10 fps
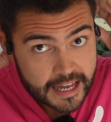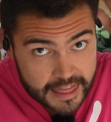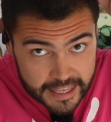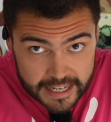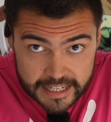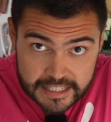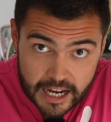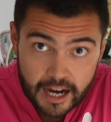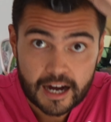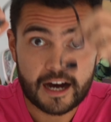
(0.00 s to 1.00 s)
These
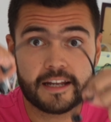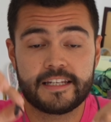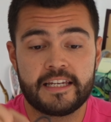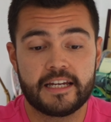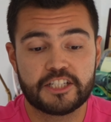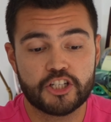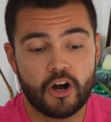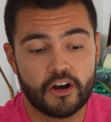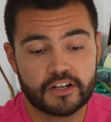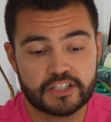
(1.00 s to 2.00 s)
are the
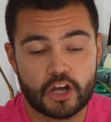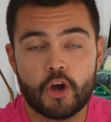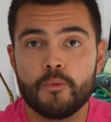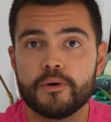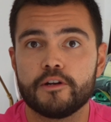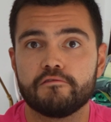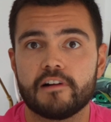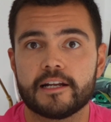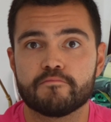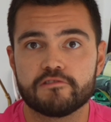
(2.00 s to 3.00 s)
Shokz
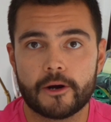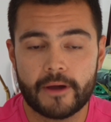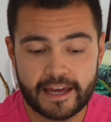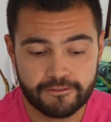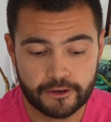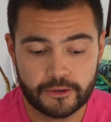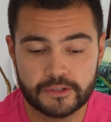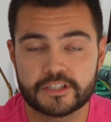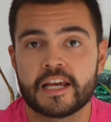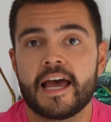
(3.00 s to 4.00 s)
OpenRun Pro
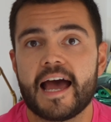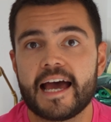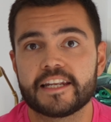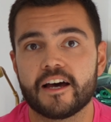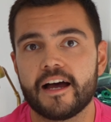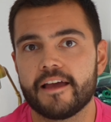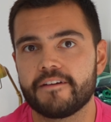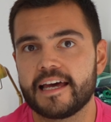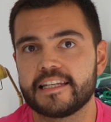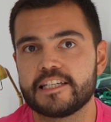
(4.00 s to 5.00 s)
headphones, and I have
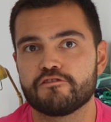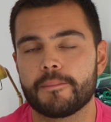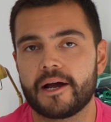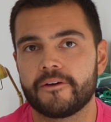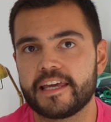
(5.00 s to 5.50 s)
had these for about a